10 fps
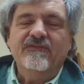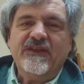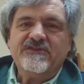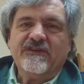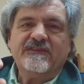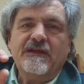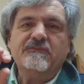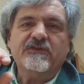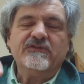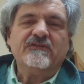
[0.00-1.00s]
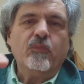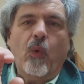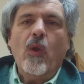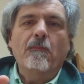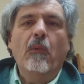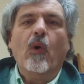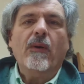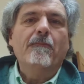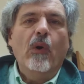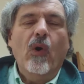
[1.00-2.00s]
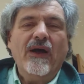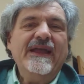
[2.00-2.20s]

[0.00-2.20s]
they just seem to just want more and more,